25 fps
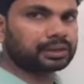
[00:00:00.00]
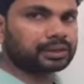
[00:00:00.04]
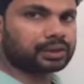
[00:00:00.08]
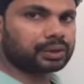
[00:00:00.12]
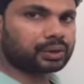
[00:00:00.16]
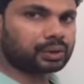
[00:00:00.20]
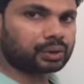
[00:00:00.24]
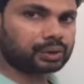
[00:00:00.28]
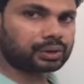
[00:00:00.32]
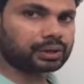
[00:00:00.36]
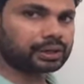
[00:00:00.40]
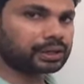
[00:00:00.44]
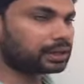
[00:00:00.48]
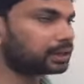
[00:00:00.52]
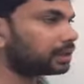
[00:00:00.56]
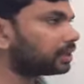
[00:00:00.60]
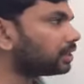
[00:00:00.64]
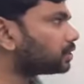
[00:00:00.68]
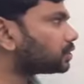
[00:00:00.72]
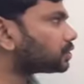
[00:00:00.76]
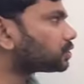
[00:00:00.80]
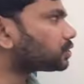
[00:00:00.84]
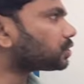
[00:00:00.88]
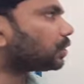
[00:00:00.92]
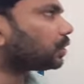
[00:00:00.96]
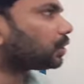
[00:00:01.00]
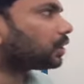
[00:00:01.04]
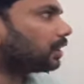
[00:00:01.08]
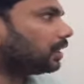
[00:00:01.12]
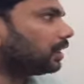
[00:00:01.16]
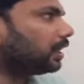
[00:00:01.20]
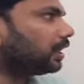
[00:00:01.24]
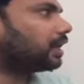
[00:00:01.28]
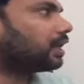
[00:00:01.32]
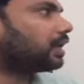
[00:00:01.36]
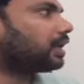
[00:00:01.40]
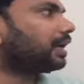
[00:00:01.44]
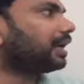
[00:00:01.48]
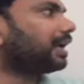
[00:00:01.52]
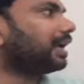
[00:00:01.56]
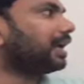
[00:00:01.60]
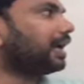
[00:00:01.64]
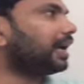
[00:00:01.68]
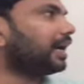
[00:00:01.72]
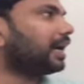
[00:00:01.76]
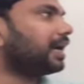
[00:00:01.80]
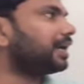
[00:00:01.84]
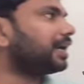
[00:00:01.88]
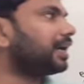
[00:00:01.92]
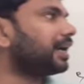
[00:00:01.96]
Okay, so here
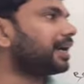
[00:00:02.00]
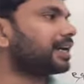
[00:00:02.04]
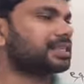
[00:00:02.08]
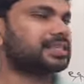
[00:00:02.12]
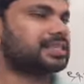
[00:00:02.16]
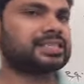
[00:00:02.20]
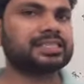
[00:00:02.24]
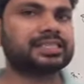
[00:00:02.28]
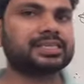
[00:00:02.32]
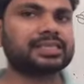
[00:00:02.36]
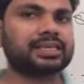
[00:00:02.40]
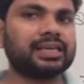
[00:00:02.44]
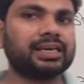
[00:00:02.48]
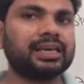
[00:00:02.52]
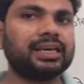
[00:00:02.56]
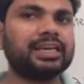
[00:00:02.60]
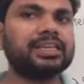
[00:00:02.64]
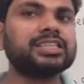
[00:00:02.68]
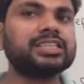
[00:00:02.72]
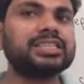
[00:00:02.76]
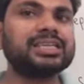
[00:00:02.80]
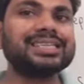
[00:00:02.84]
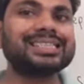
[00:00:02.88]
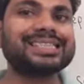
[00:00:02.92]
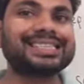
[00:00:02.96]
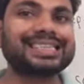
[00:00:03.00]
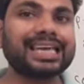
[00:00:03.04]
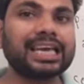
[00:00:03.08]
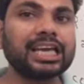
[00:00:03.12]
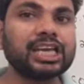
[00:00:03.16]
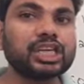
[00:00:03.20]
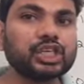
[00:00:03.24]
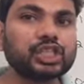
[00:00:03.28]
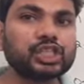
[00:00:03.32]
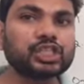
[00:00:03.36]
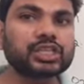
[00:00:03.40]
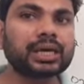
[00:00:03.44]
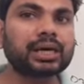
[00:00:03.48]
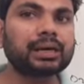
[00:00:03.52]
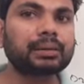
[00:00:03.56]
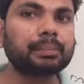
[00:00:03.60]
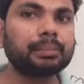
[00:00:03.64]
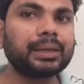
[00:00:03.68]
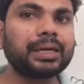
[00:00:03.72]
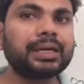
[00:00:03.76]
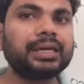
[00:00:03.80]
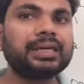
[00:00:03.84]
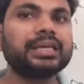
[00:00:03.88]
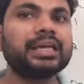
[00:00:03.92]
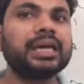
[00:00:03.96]
AX, it is
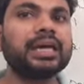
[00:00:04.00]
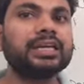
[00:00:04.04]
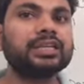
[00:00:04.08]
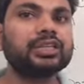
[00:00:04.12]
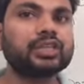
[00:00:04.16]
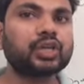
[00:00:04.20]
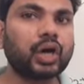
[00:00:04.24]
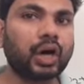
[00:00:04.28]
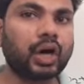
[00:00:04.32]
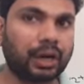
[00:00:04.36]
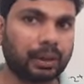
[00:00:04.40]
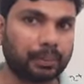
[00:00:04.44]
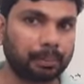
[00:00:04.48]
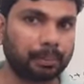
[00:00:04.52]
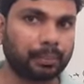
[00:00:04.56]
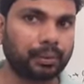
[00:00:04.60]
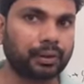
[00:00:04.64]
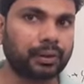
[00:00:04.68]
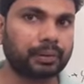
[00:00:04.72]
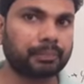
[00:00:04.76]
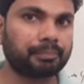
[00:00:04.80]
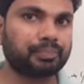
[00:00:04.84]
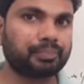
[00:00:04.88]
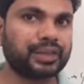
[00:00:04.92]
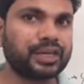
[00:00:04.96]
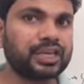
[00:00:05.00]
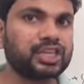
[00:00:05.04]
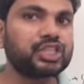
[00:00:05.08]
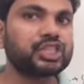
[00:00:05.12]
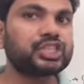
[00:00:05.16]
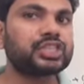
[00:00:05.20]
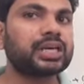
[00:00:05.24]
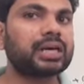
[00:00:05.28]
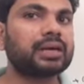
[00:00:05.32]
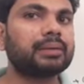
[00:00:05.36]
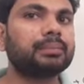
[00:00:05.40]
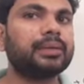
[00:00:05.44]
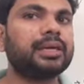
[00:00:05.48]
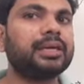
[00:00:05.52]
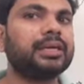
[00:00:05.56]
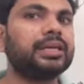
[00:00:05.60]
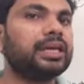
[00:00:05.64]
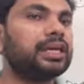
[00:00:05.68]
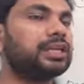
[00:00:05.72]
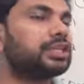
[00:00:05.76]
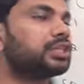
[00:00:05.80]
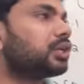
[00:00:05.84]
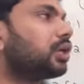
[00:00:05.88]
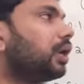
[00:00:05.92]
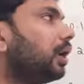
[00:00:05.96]
intermediate compound.
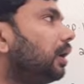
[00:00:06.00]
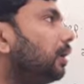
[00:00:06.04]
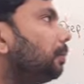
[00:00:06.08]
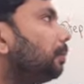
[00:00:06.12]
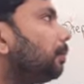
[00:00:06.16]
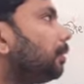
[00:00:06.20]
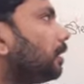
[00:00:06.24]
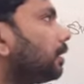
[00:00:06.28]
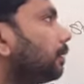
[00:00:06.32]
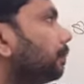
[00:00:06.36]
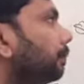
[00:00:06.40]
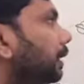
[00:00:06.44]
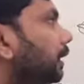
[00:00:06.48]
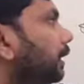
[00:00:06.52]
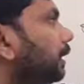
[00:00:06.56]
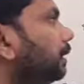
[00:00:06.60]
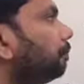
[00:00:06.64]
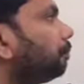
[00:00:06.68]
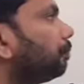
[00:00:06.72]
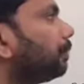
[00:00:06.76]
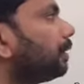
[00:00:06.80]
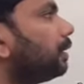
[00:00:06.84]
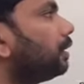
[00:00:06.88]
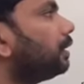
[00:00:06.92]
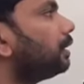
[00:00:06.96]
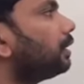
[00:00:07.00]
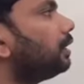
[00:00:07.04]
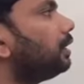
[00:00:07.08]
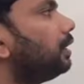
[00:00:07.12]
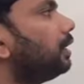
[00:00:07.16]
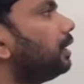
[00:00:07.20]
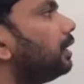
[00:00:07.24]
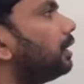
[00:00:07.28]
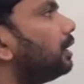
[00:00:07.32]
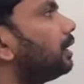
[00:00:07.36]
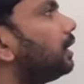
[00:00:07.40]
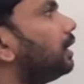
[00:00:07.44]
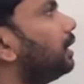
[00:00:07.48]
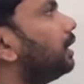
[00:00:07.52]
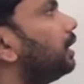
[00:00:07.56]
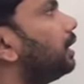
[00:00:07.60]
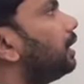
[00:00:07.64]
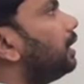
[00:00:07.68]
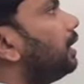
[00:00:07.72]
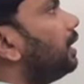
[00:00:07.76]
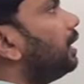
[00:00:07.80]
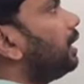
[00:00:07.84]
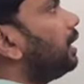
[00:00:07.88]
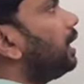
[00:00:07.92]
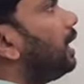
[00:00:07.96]
Intermediate compound means here
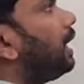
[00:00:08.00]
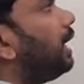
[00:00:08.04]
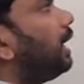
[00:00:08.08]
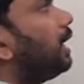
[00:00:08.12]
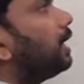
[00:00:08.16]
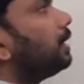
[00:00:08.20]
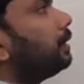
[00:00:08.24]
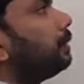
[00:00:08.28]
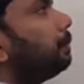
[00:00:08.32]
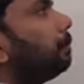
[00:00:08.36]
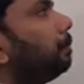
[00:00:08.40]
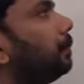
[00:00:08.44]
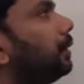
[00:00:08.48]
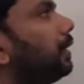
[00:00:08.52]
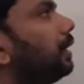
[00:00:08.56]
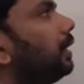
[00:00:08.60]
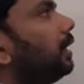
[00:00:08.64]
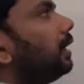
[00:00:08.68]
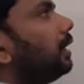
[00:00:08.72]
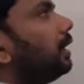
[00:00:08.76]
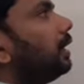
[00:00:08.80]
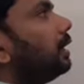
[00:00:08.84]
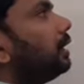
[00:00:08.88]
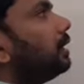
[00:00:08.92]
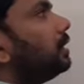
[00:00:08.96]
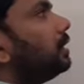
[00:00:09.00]
A and B,